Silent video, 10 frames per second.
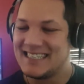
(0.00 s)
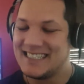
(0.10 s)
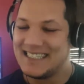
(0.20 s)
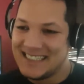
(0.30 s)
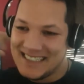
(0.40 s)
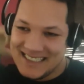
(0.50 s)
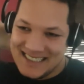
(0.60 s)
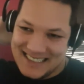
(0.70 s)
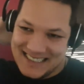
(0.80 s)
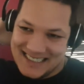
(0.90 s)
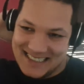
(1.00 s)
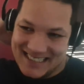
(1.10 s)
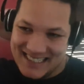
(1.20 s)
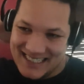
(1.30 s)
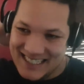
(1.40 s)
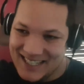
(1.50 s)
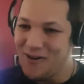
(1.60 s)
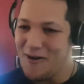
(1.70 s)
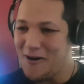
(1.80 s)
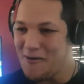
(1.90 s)
when I wake up,
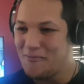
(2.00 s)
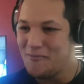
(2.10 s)
woo!